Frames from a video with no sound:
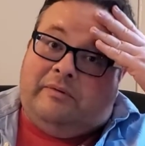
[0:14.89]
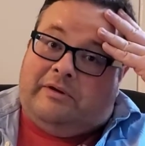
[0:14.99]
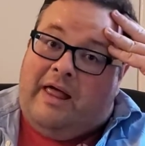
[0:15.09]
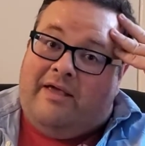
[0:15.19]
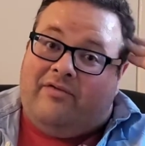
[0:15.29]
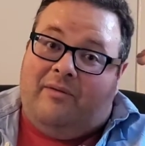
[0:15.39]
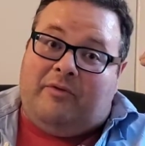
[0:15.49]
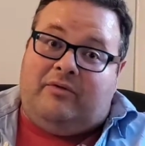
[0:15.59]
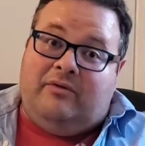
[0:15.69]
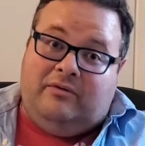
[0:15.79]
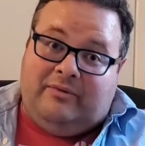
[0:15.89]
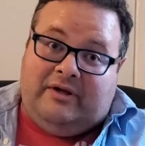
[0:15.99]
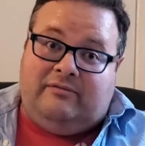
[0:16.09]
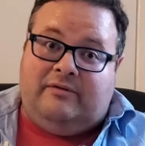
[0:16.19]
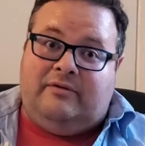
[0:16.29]
the last episode, you
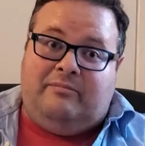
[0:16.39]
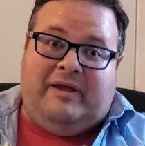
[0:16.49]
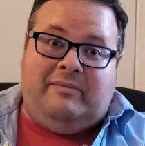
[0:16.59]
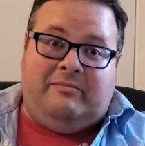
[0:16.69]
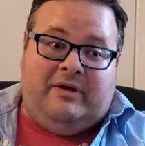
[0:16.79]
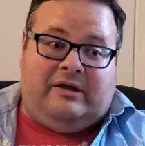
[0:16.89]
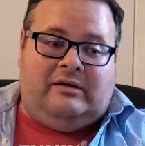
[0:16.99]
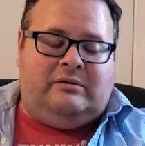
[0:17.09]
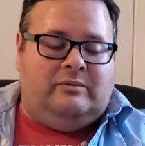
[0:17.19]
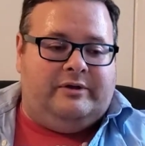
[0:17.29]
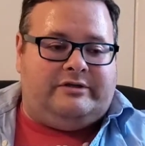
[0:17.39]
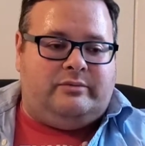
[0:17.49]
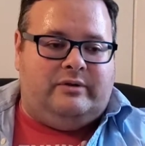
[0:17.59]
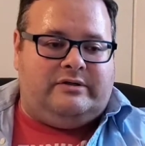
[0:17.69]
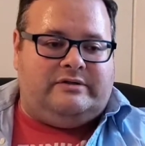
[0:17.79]
might have heard Baby Metal, which
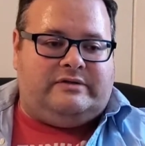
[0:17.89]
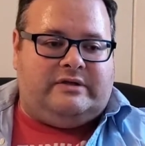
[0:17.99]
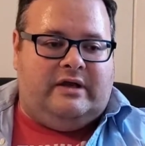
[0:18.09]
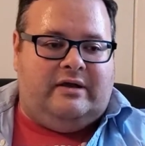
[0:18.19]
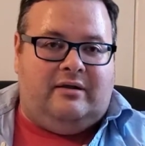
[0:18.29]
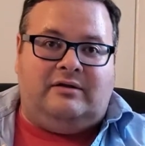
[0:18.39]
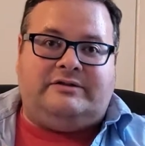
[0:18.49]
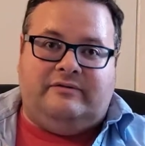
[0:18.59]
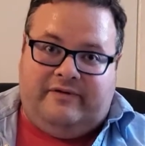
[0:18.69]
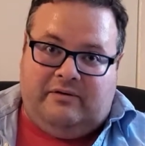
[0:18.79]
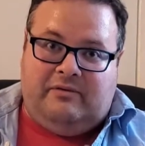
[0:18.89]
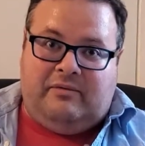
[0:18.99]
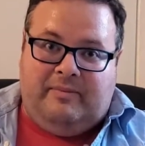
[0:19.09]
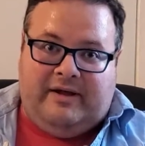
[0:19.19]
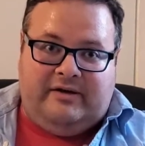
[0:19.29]
was uh, also very
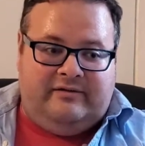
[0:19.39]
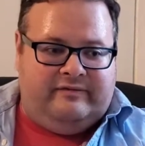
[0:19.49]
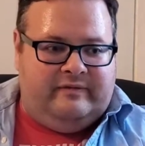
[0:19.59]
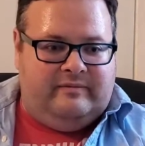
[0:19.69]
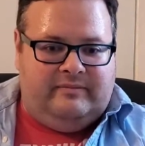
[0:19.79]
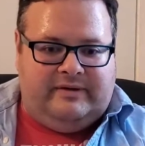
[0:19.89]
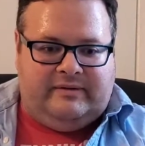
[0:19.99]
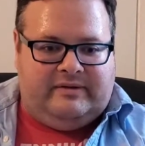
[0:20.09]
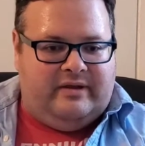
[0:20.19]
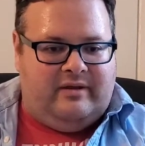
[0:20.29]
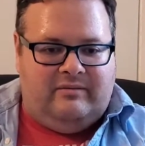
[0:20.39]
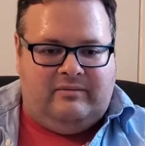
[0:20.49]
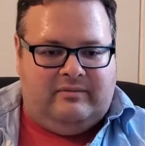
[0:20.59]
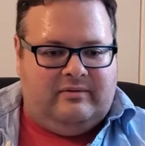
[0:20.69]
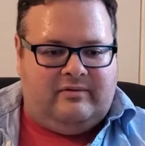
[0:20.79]
repetitive, but uh,
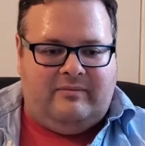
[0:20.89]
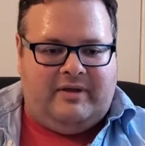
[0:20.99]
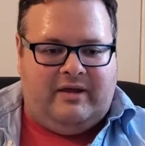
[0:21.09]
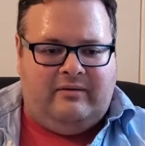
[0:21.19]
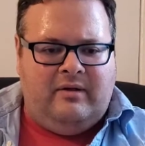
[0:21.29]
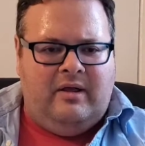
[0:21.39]
somehow